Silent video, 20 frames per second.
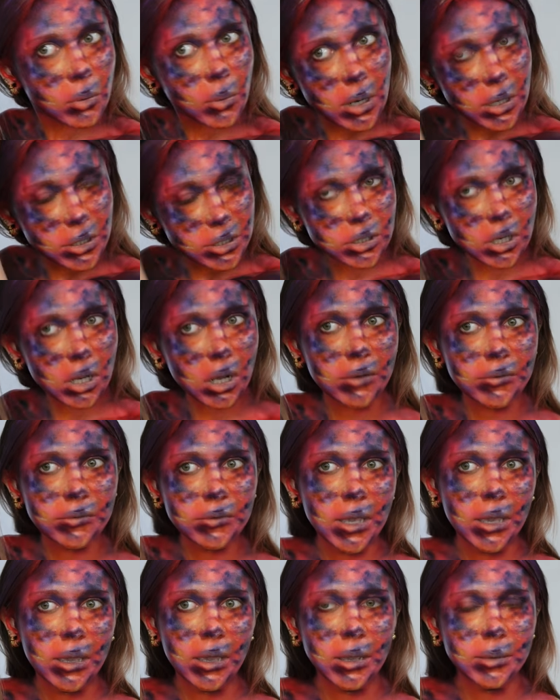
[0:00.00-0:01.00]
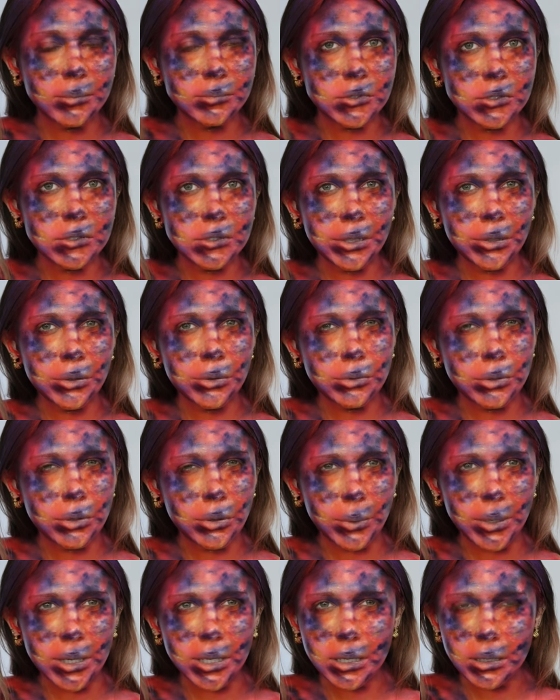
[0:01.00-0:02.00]
wash off, yet I'm still
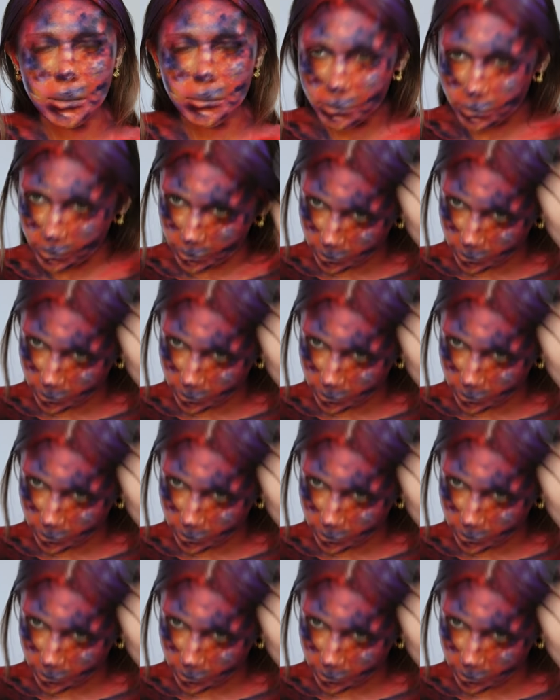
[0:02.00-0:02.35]
doing it.